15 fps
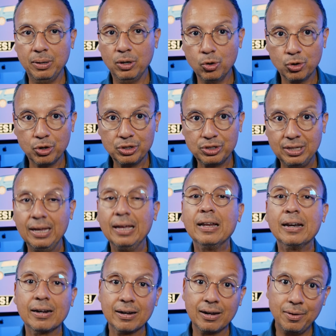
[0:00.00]
when it comes to
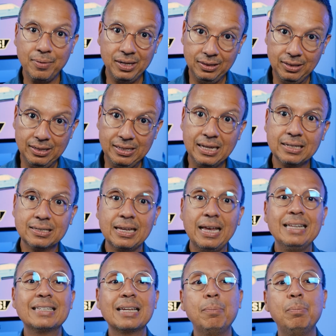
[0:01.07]
reselling. And
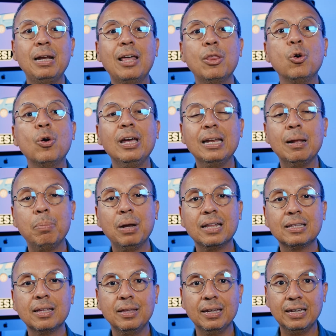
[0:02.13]
it's assembled at the plant
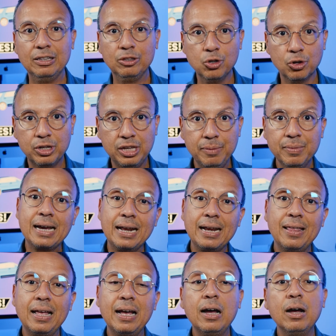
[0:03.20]
in Kentucky,
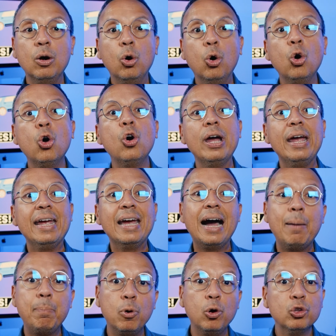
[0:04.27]
Canada, or Japan,
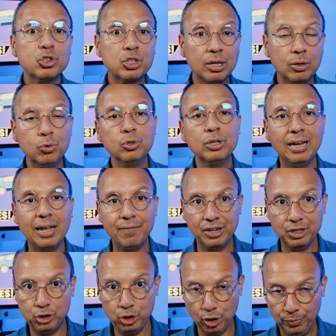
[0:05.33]
depending on the version.
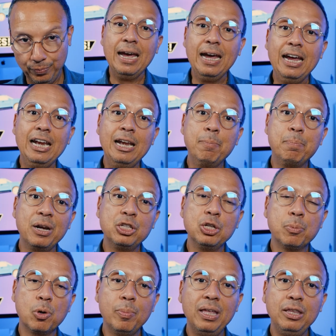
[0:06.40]
The
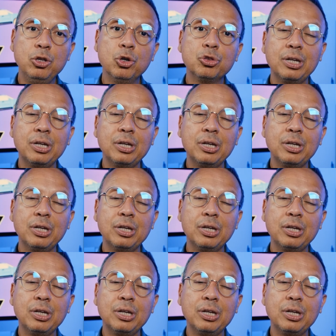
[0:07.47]
average price is